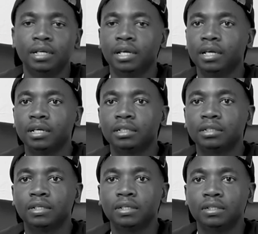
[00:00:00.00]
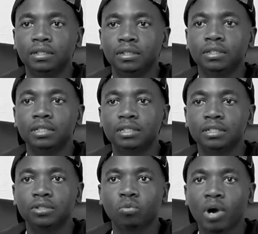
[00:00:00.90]
and this
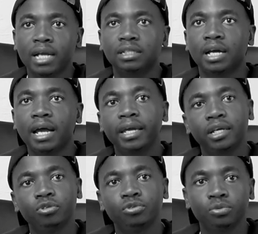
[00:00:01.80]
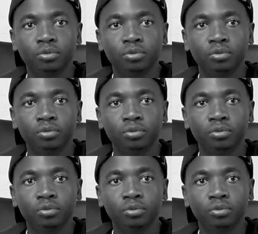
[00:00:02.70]
is what I can do.